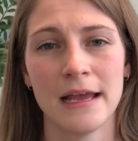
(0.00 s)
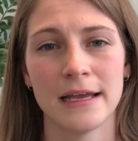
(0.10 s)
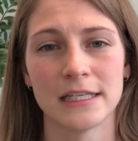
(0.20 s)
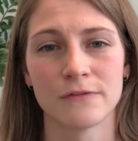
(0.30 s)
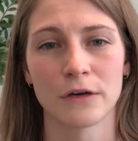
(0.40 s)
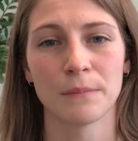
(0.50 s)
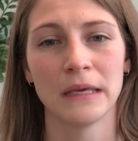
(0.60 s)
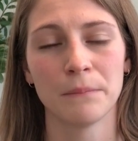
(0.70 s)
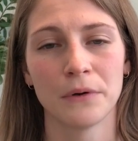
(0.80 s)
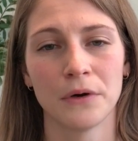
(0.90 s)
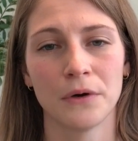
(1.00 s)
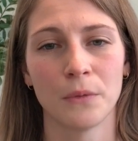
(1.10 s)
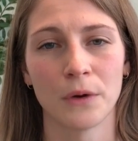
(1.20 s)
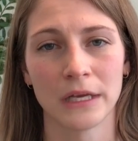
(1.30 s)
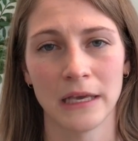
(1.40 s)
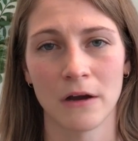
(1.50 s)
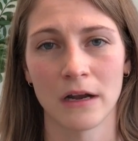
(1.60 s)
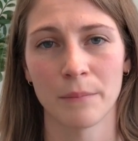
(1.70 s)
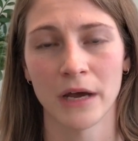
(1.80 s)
is for people working on a